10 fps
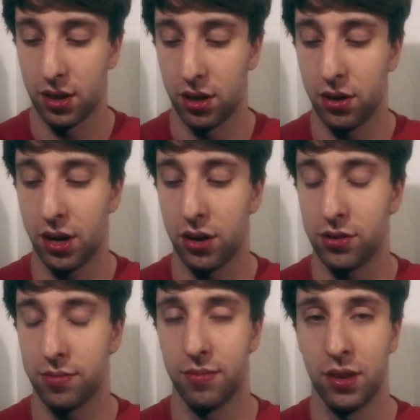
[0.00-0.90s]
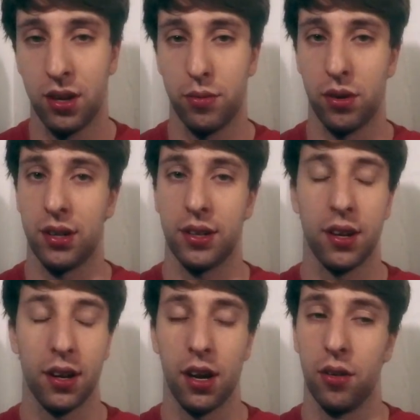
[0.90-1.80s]
who knows where it's going
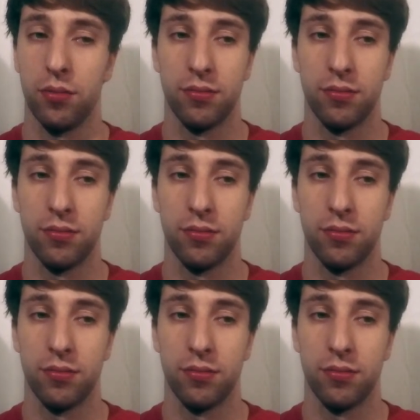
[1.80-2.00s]
to go.